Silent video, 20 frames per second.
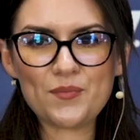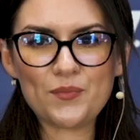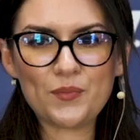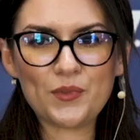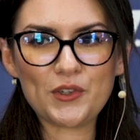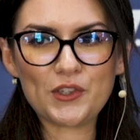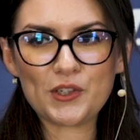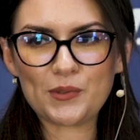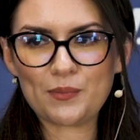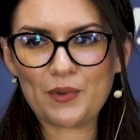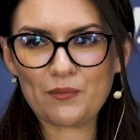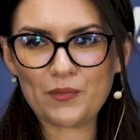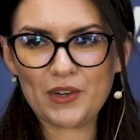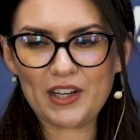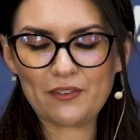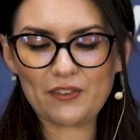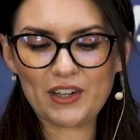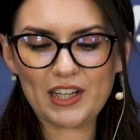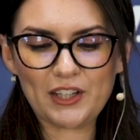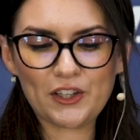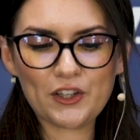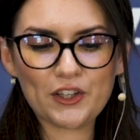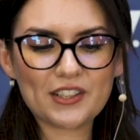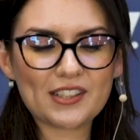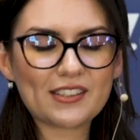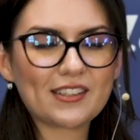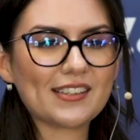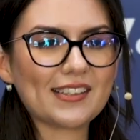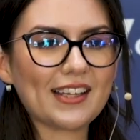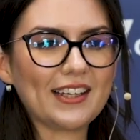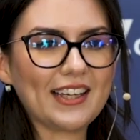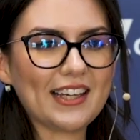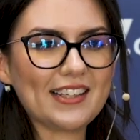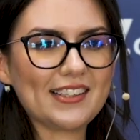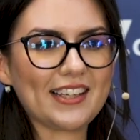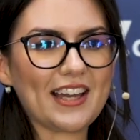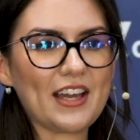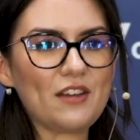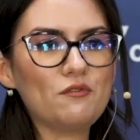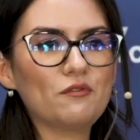which has been really, really good because I get
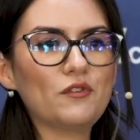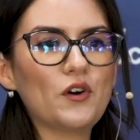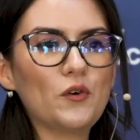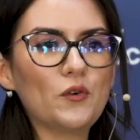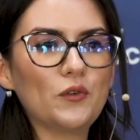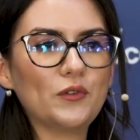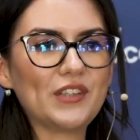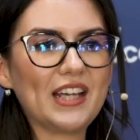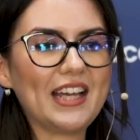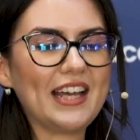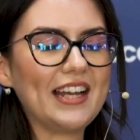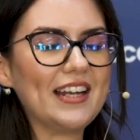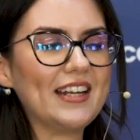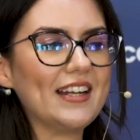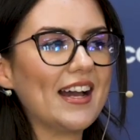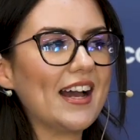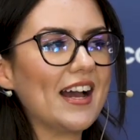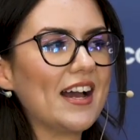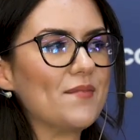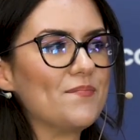to get involved in